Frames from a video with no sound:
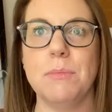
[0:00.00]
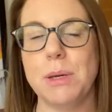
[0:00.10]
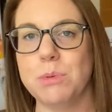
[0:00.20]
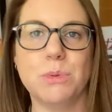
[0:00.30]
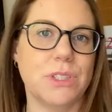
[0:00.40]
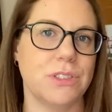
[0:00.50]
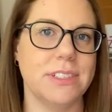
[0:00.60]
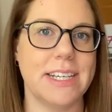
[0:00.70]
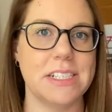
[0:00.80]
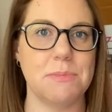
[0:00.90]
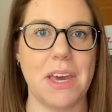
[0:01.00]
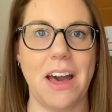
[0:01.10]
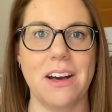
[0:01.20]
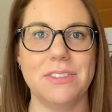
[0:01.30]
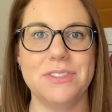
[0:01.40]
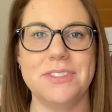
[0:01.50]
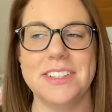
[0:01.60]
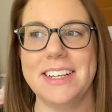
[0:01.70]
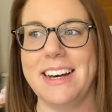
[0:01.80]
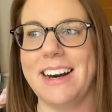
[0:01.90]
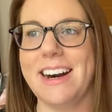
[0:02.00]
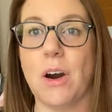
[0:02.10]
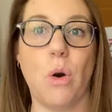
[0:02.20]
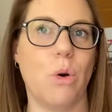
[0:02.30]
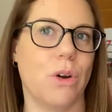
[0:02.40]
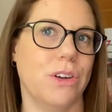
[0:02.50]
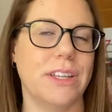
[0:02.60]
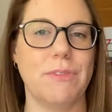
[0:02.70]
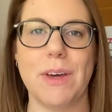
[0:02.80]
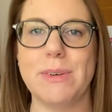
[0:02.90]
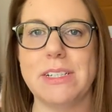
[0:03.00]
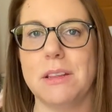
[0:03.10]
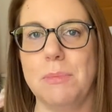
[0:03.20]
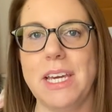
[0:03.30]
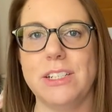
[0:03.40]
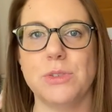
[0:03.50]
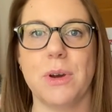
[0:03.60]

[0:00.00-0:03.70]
people wouldn't use SPF or only if they went to the beach.